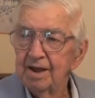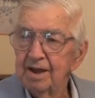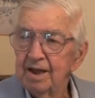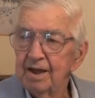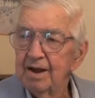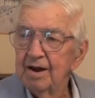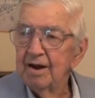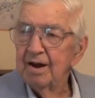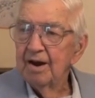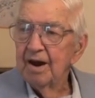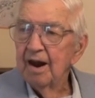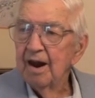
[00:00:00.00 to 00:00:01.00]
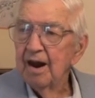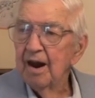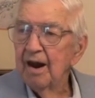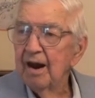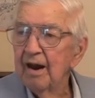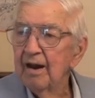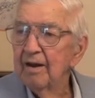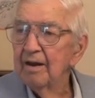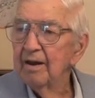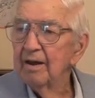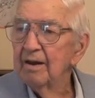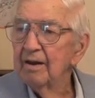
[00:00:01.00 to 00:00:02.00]
And you went to a
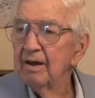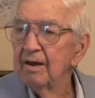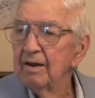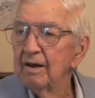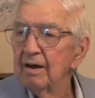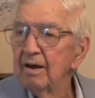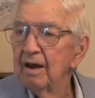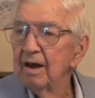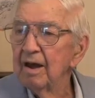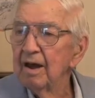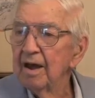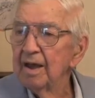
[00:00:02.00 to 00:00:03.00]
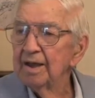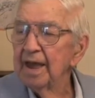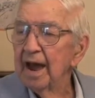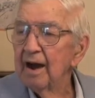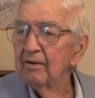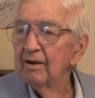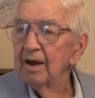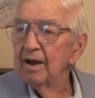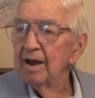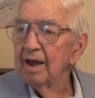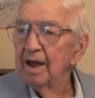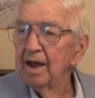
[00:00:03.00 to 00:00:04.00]
stockyard there? Yeah,
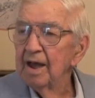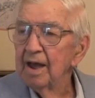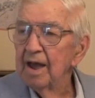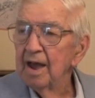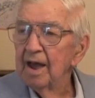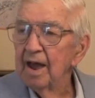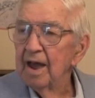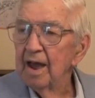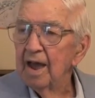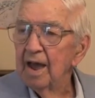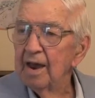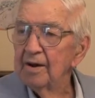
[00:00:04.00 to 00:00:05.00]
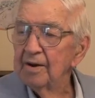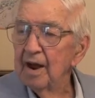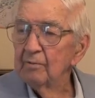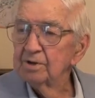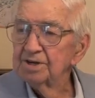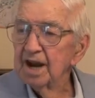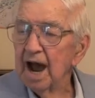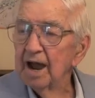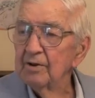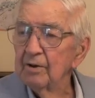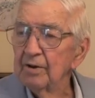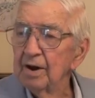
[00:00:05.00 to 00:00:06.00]
and I was
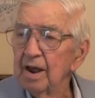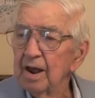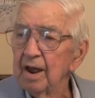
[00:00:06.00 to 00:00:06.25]
tired.